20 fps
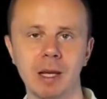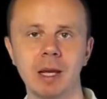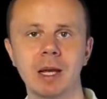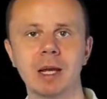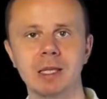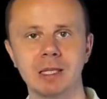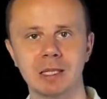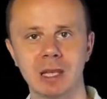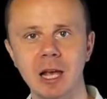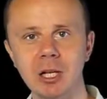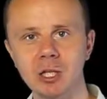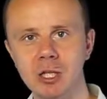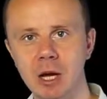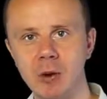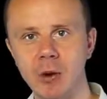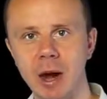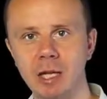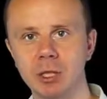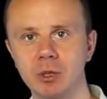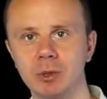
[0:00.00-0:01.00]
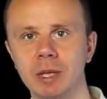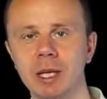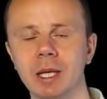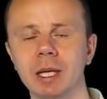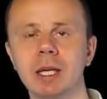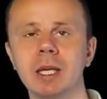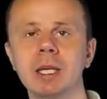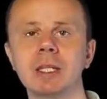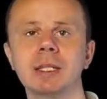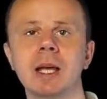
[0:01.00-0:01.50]
Slash directory
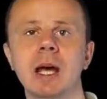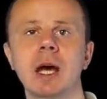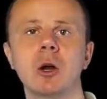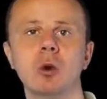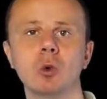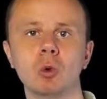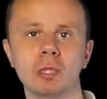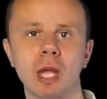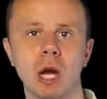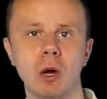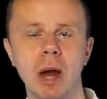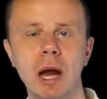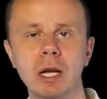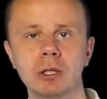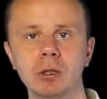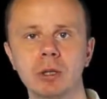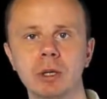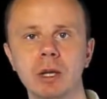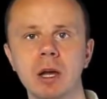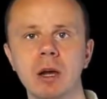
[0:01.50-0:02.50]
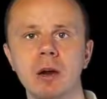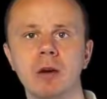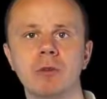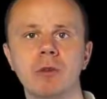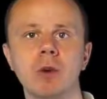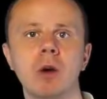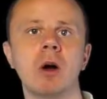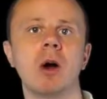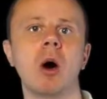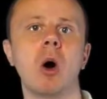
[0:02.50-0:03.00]
is a root directory
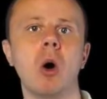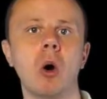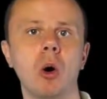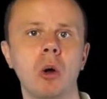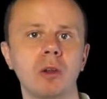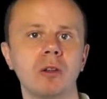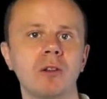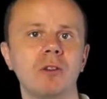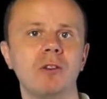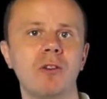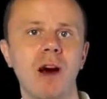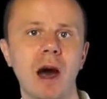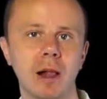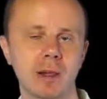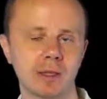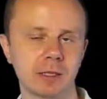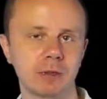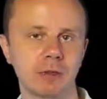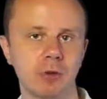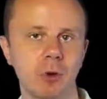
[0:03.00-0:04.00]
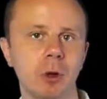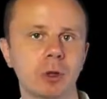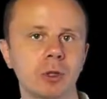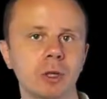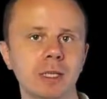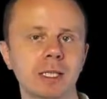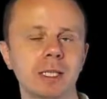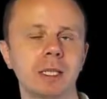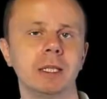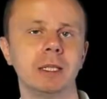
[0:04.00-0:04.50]
for all files and
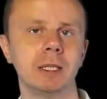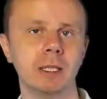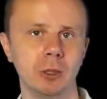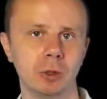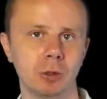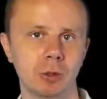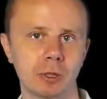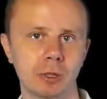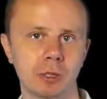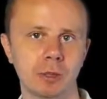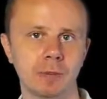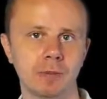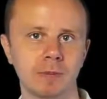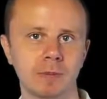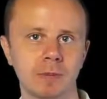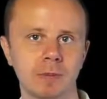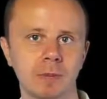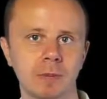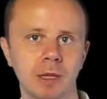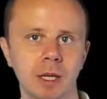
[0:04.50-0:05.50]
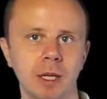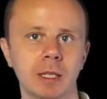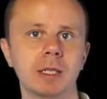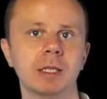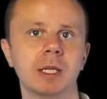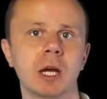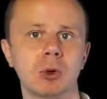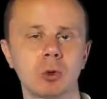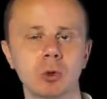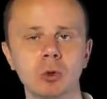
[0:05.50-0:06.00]
folders in Linux. It is
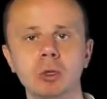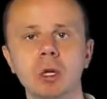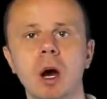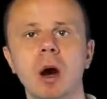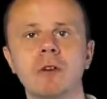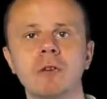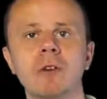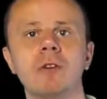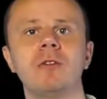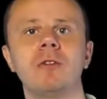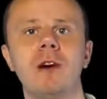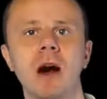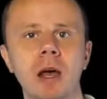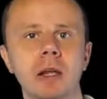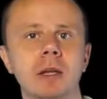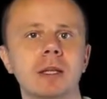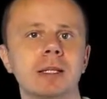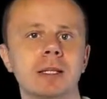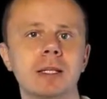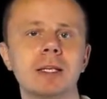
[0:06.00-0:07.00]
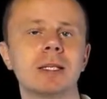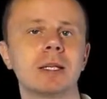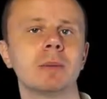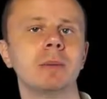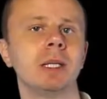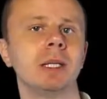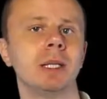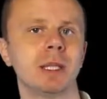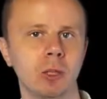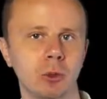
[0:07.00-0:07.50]
a root of file system
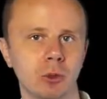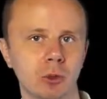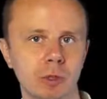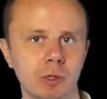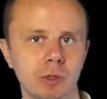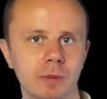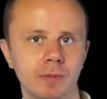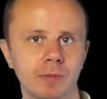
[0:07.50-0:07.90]
in Linux.